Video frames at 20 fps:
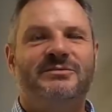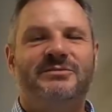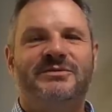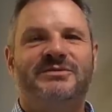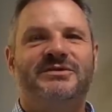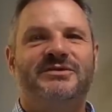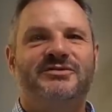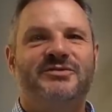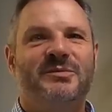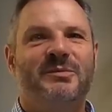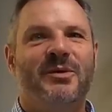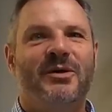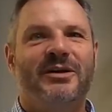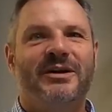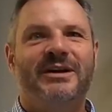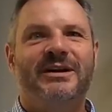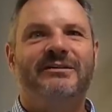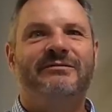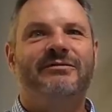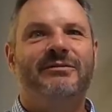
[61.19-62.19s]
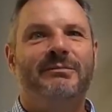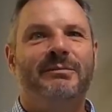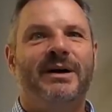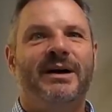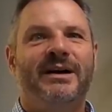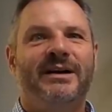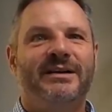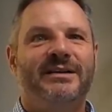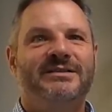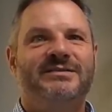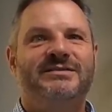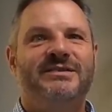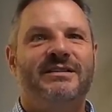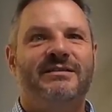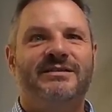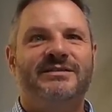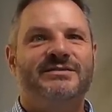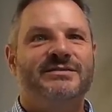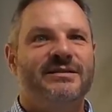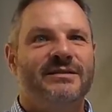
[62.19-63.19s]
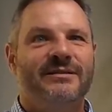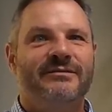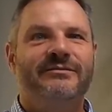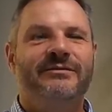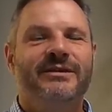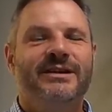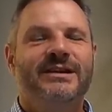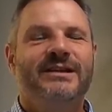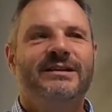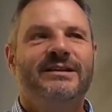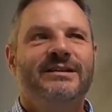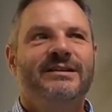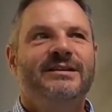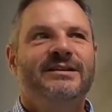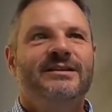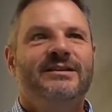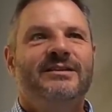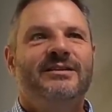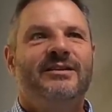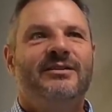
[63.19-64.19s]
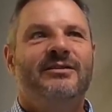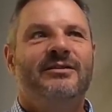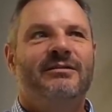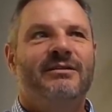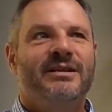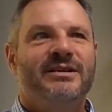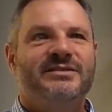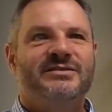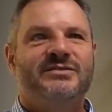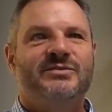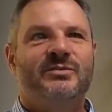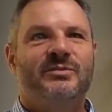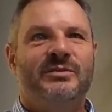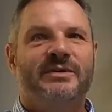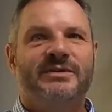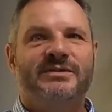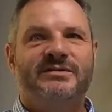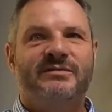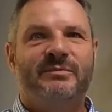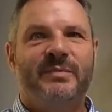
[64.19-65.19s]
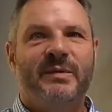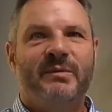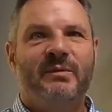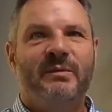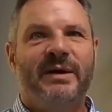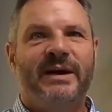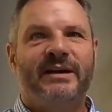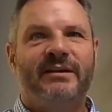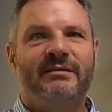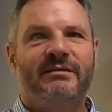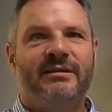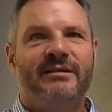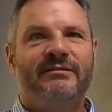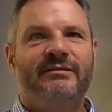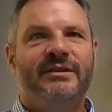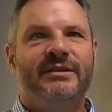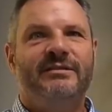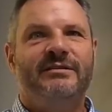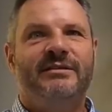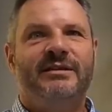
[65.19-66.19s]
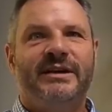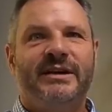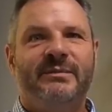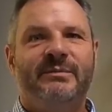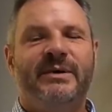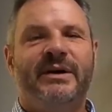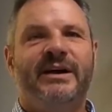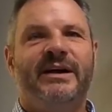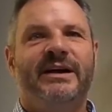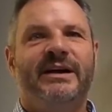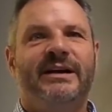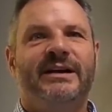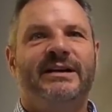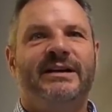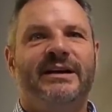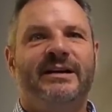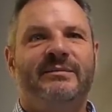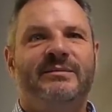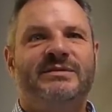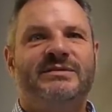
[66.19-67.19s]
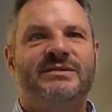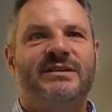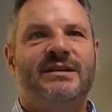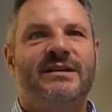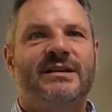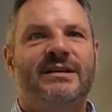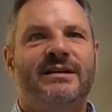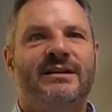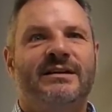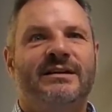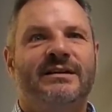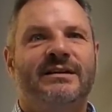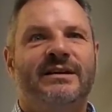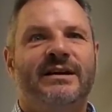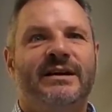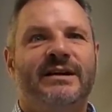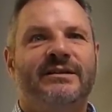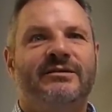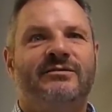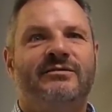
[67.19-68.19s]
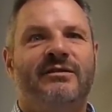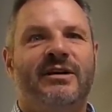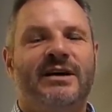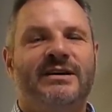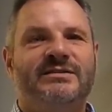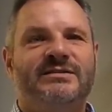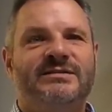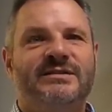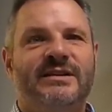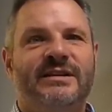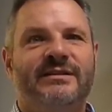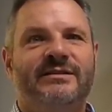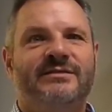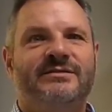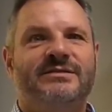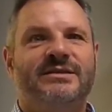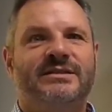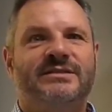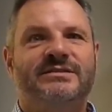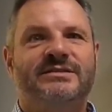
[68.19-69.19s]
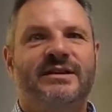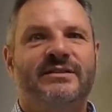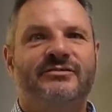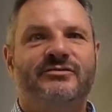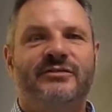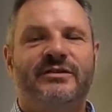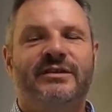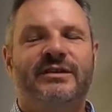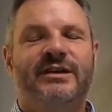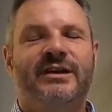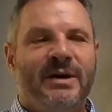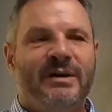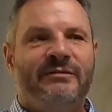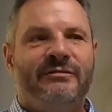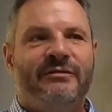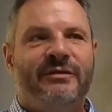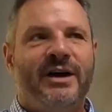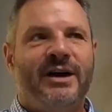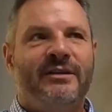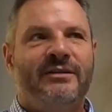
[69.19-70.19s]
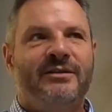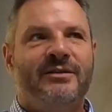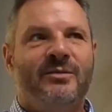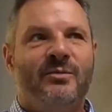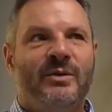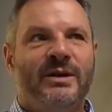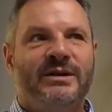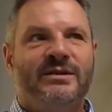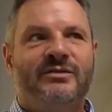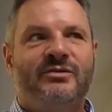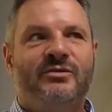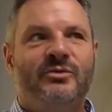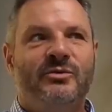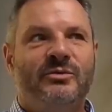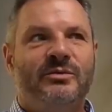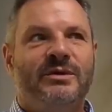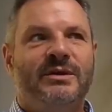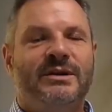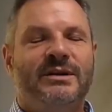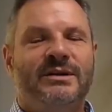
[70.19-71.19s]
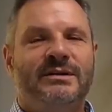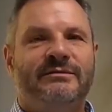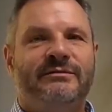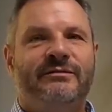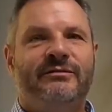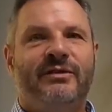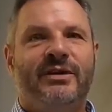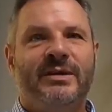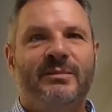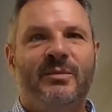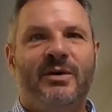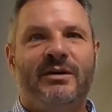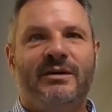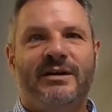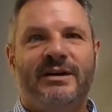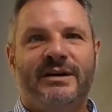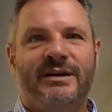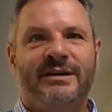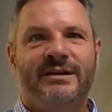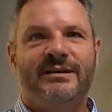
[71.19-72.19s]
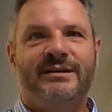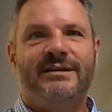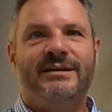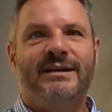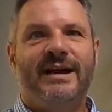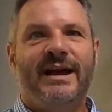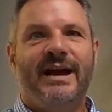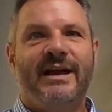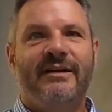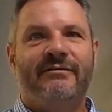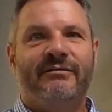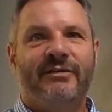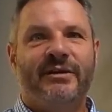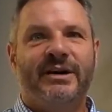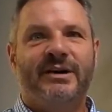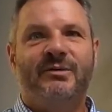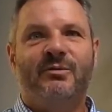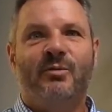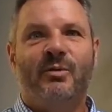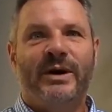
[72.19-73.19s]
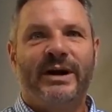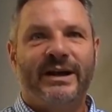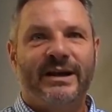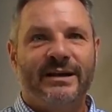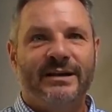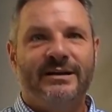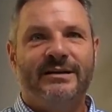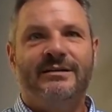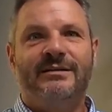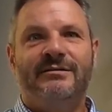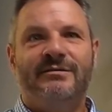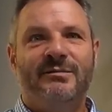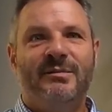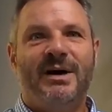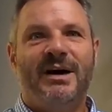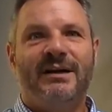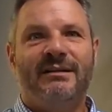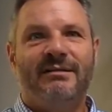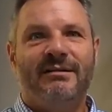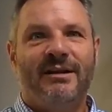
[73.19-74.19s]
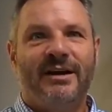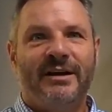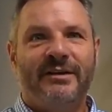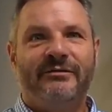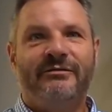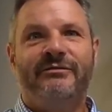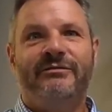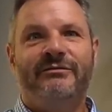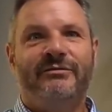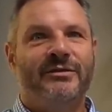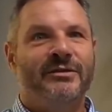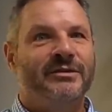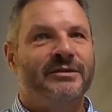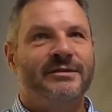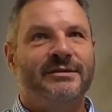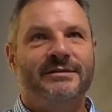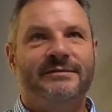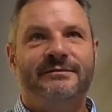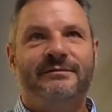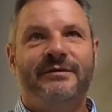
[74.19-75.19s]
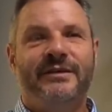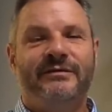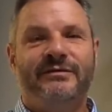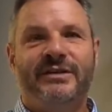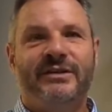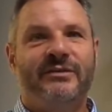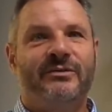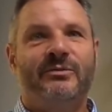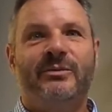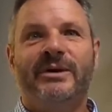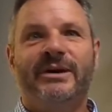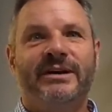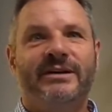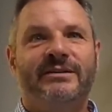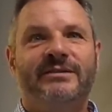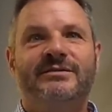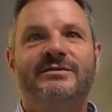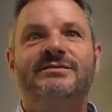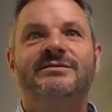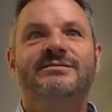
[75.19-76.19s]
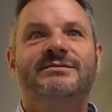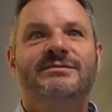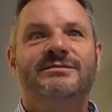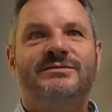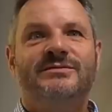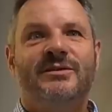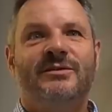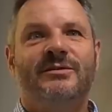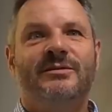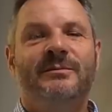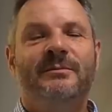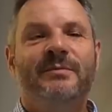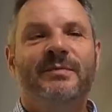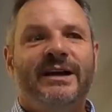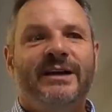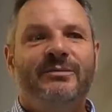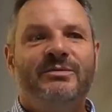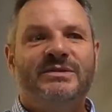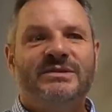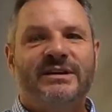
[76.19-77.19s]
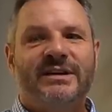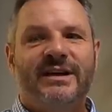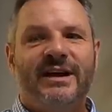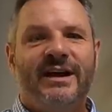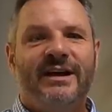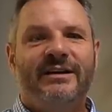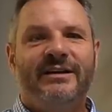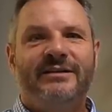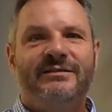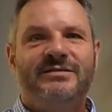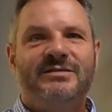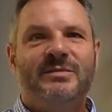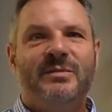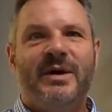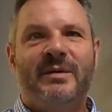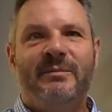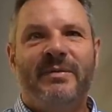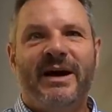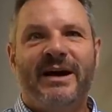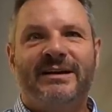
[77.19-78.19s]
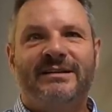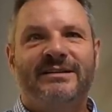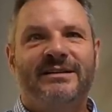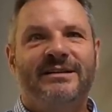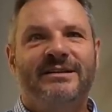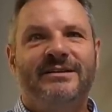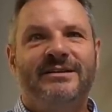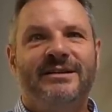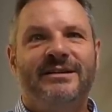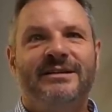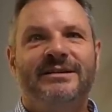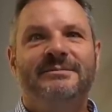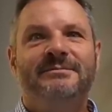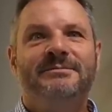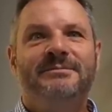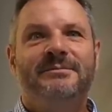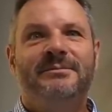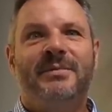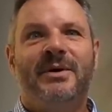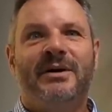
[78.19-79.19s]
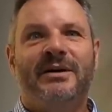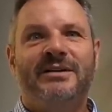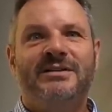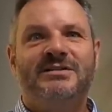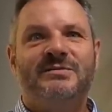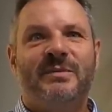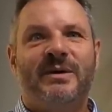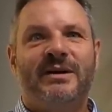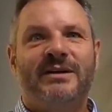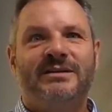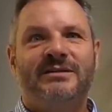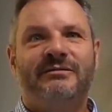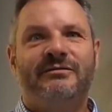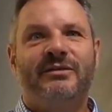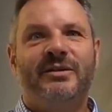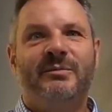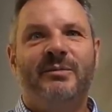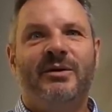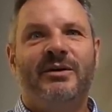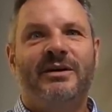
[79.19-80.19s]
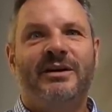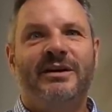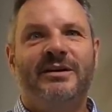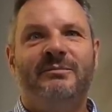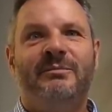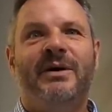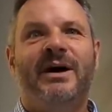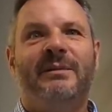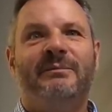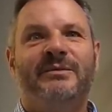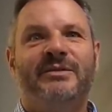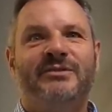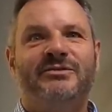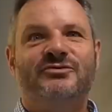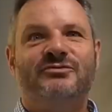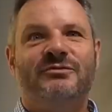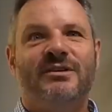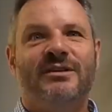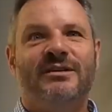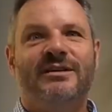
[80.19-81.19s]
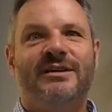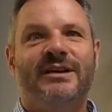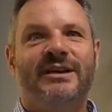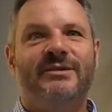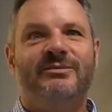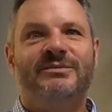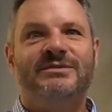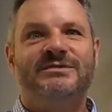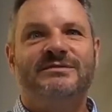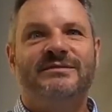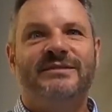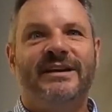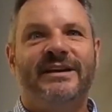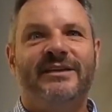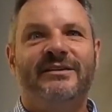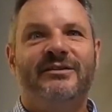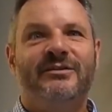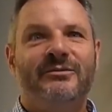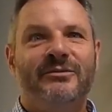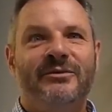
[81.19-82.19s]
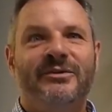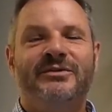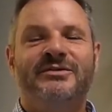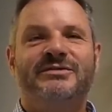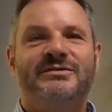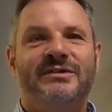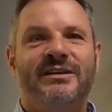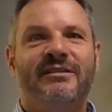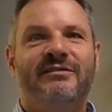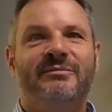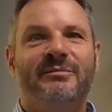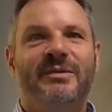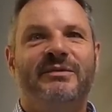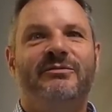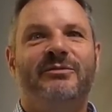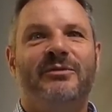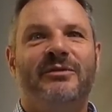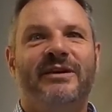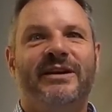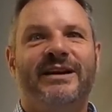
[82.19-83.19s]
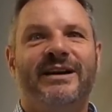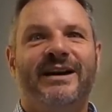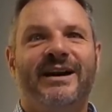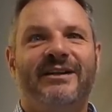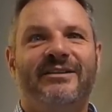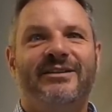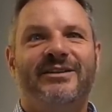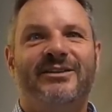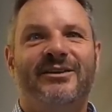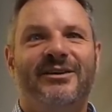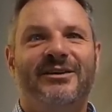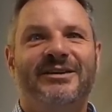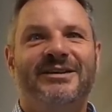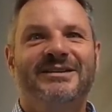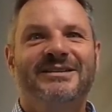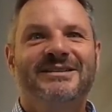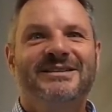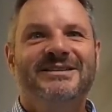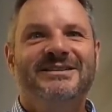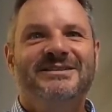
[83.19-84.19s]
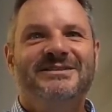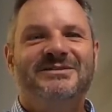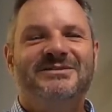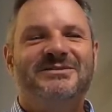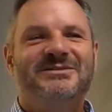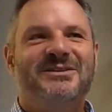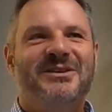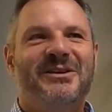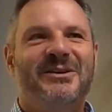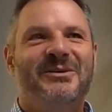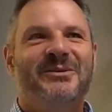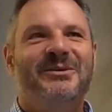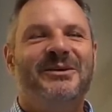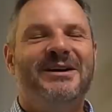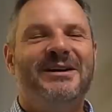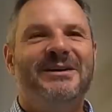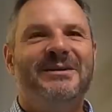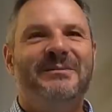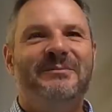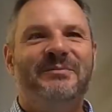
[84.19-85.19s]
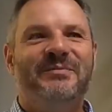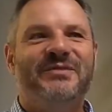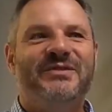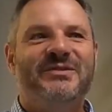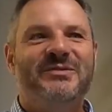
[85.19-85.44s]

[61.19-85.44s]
there was such a market for buying and selling stuff. Yeah. Heard a lot of stories of people making a living on eBay and Amazon and garage sales, etc. My father went to a flea market every weekend of my life for 53 years. So he was the guy that if somebody backed in a parking spot at the flea market and popped their trunk, he was digging through their stuff before they got out of the car. So